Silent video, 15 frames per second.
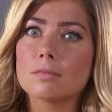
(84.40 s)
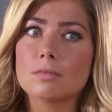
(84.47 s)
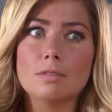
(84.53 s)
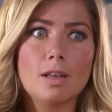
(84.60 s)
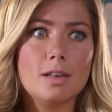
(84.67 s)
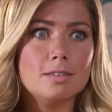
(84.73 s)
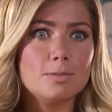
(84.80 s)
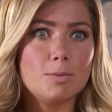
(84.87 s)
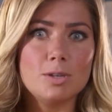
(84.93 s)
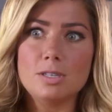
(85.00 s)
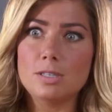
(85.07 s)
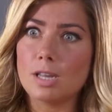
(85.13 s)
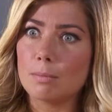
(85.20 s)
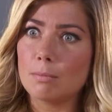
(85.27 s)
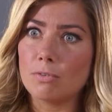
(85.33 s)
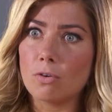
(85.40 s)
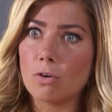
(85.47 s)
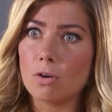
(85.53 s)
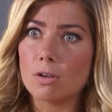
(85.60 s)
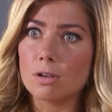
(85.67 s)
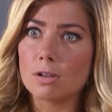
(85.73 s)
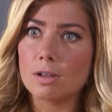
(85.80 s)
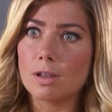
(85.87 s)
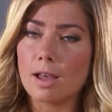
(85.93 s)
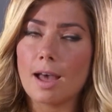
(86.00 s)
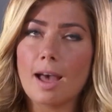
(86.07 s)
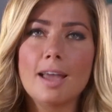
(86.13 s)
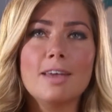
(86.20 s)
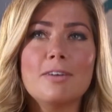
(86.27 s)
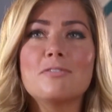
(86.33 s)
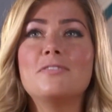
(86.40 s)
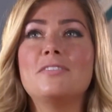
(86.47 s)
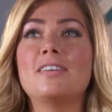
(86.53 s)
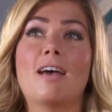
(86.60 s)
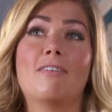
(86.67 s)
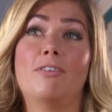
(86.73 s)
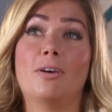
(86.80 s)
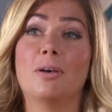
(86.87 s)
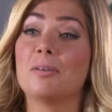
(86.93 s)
Nance, what do you take me for? I have never